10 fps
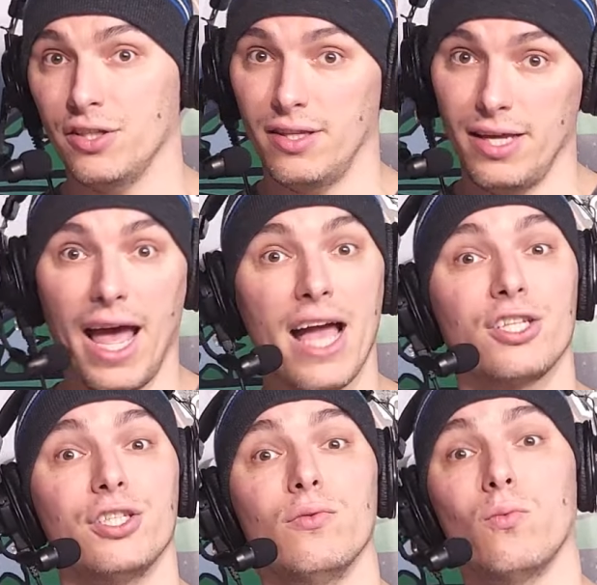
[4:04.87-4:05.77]
The
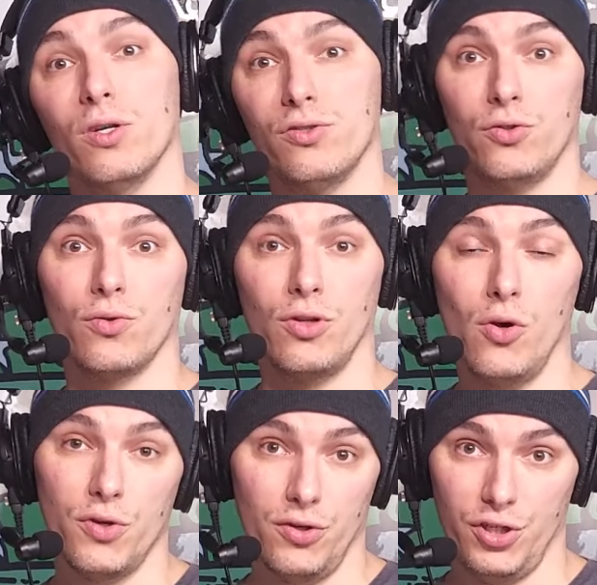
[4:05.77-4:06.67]
action was to
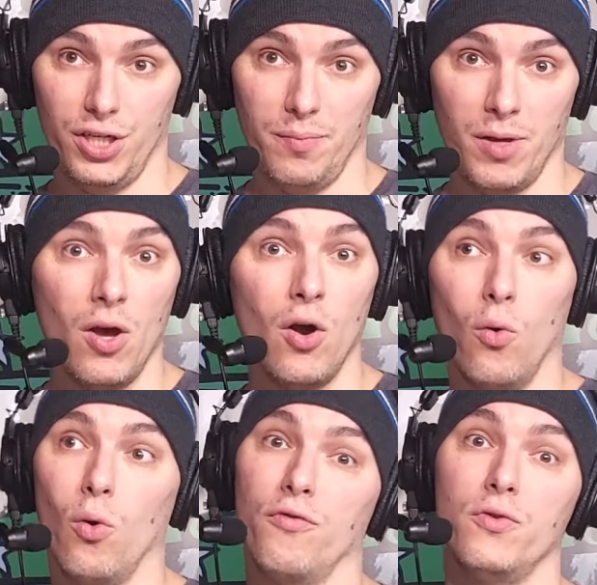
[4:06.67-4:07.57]
cloak your ship,
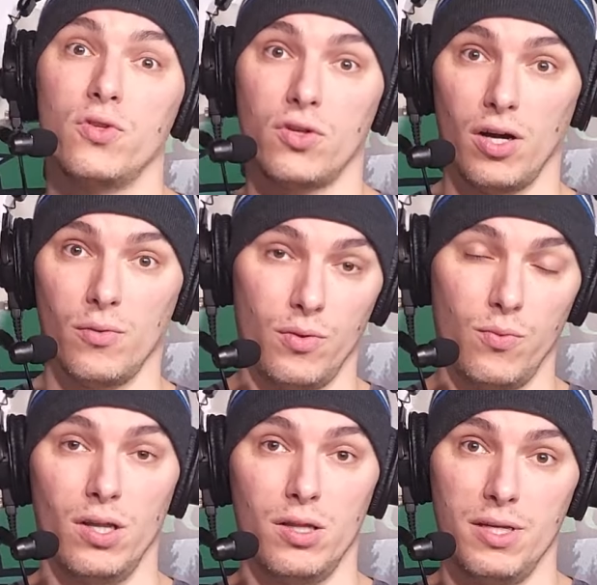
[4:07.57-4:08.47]
or if you started with
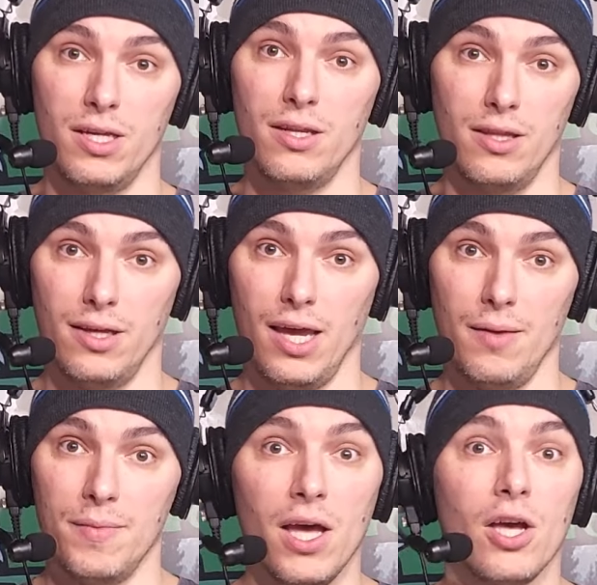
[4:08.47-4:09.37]
one at the beginning of the
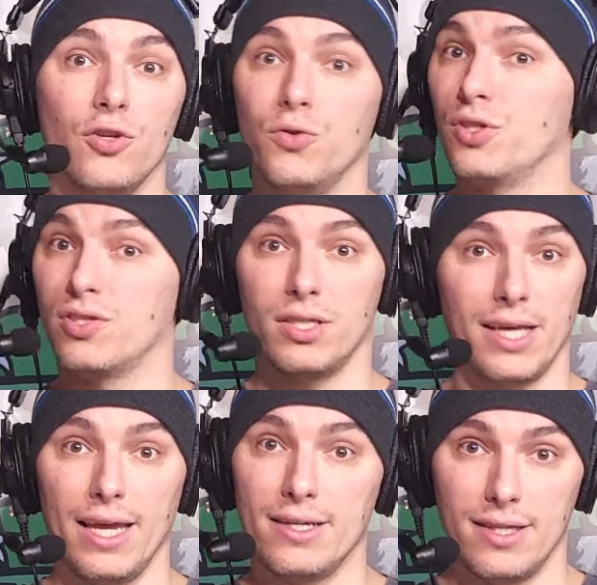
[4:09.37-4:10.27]
game, you just
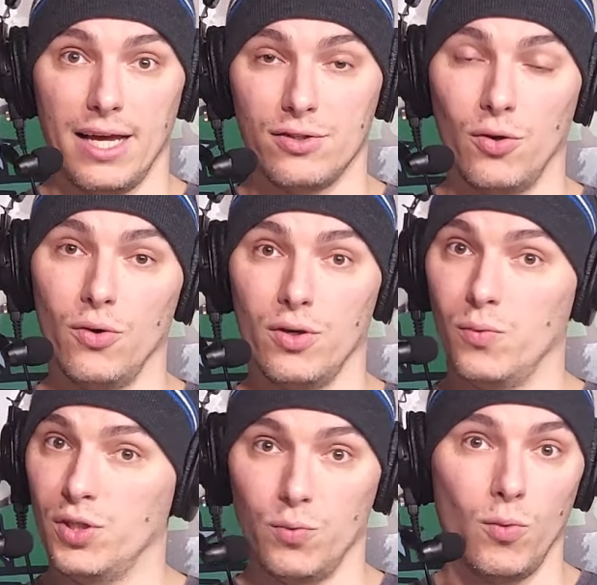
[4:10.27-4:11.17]
gained that token,
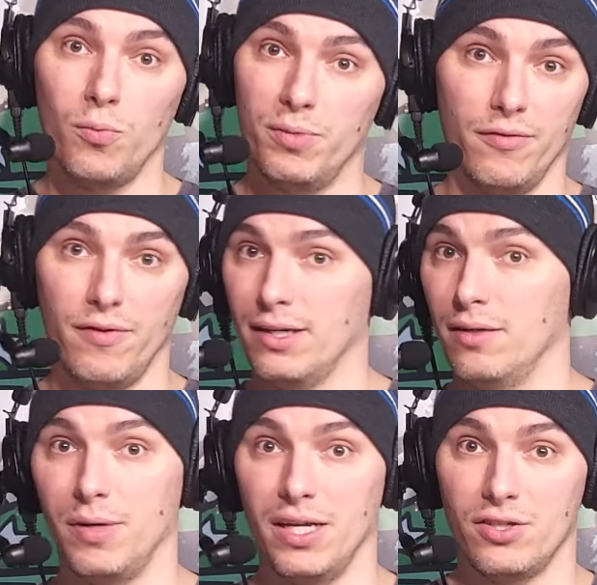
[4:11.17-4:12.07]
which won't be affected
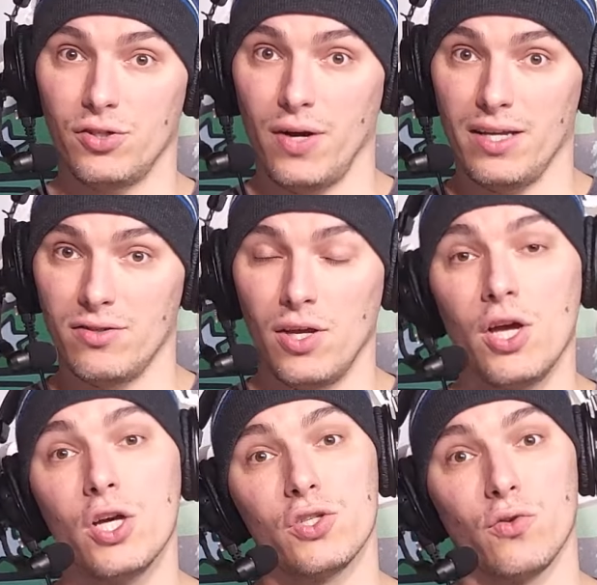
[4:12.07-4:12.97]
by stress.
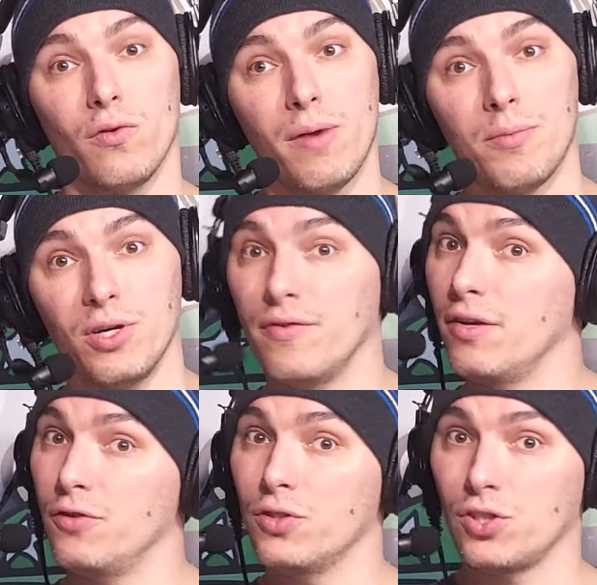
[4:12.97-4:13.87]
So remember, even
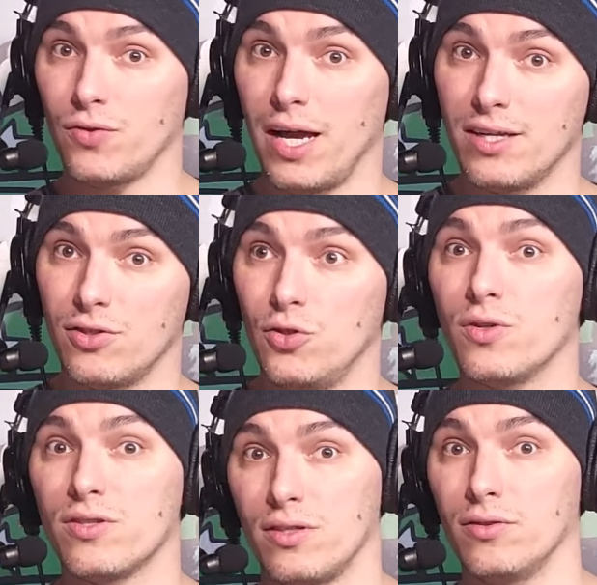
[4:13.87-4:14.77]
if you're stressed, you
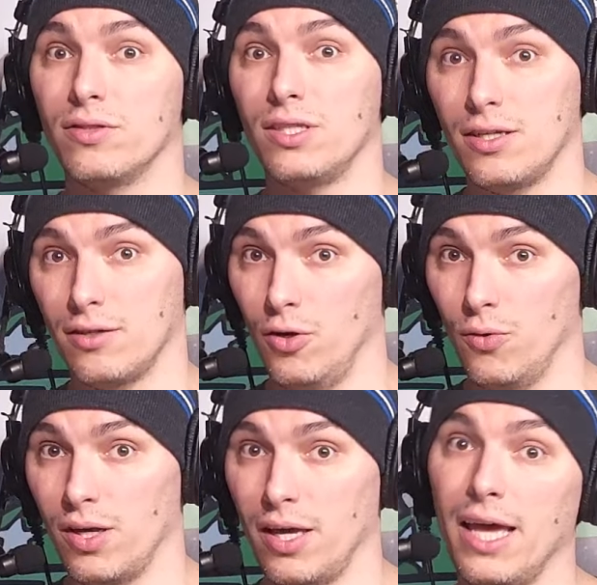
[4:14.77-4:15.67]
can still
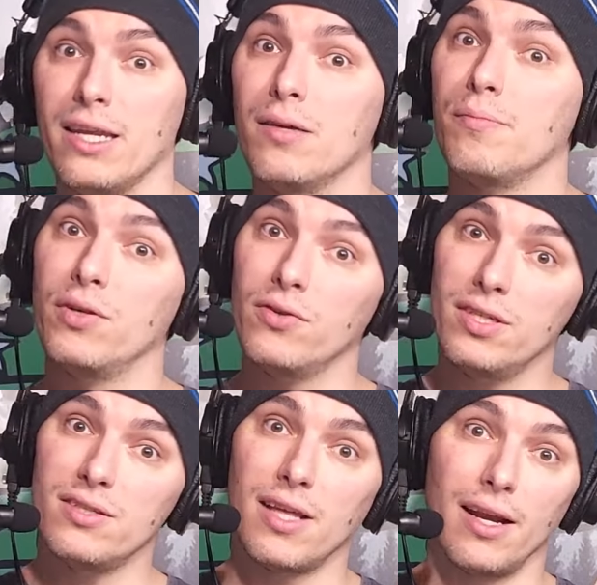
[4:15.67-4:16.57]
decloak. Any
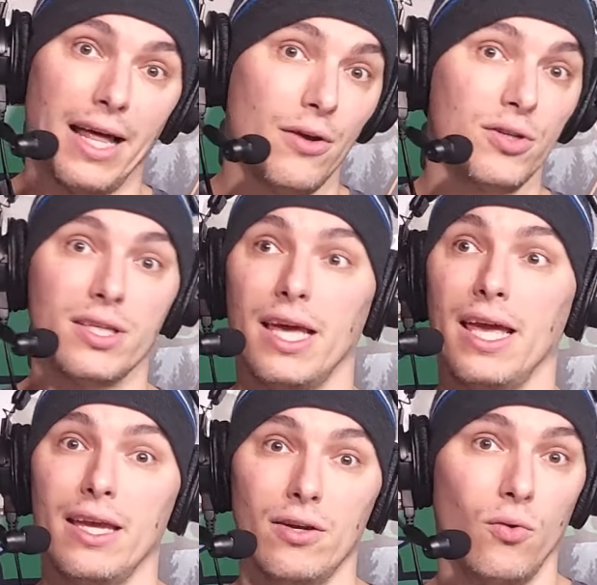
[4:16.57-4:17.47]
abilities that allow you to
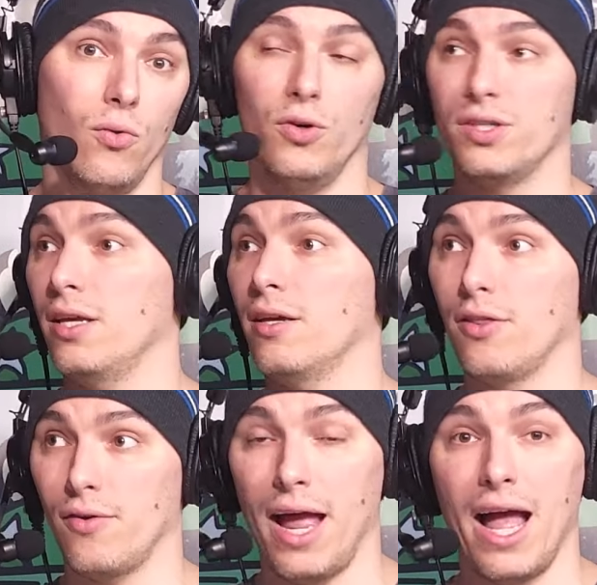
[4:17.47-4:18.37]
gain or take
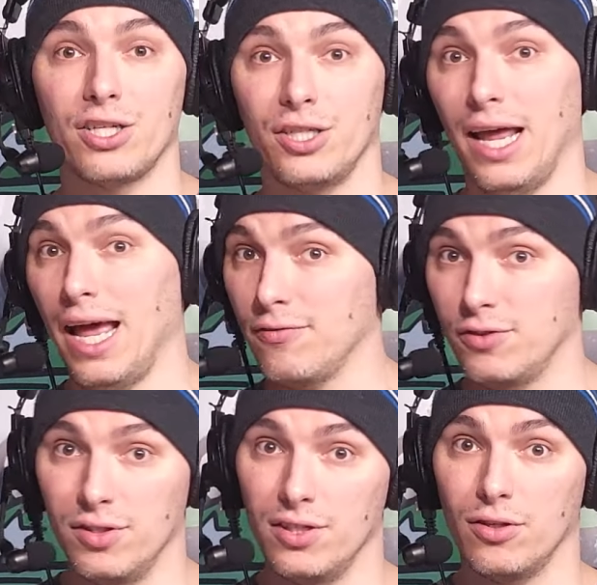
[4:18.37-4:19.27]
another action
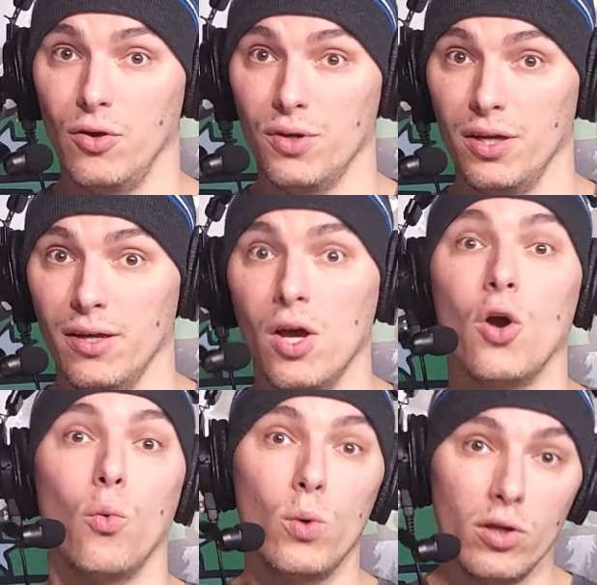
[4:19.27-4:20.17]
after decloaking
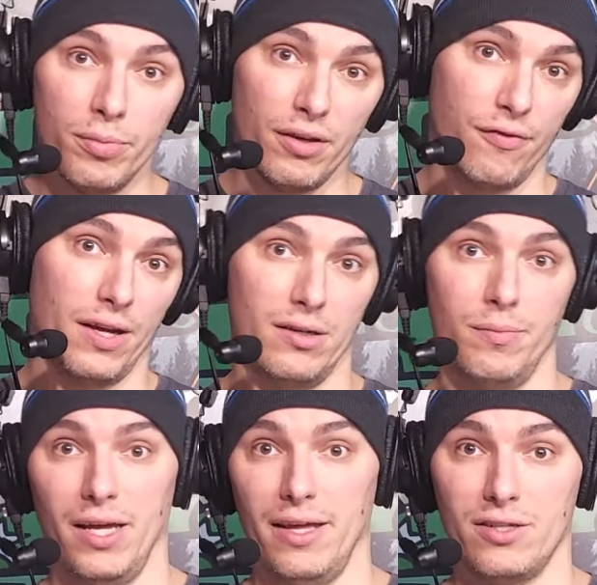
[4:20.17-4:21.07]
will be affected
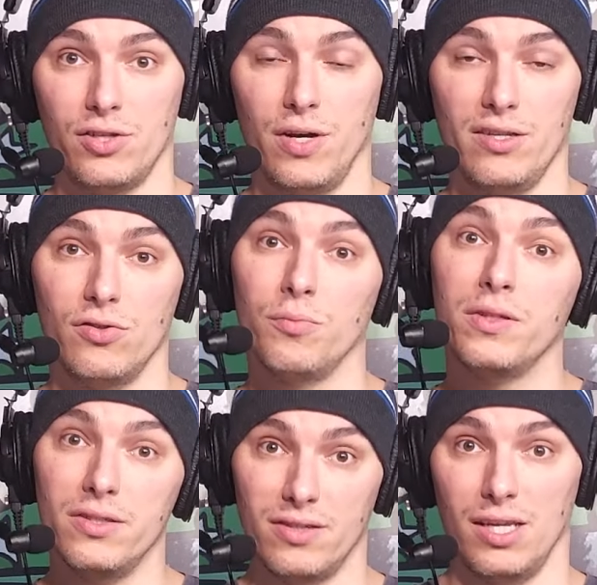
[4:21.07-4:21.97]
by that stress, so
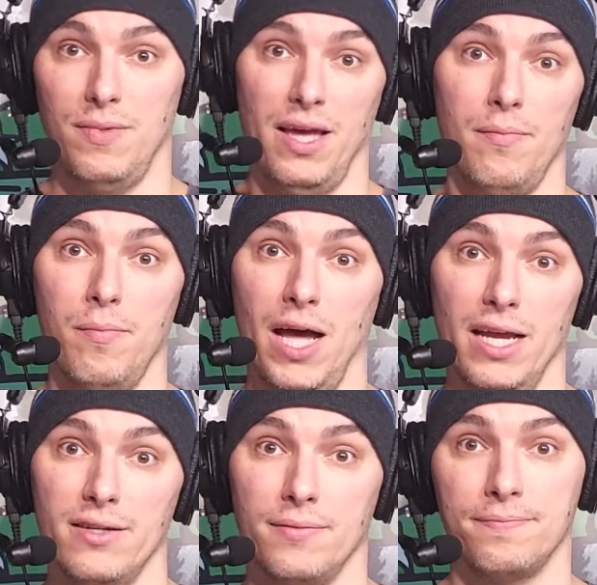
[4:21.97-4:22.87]
please keep that in mind.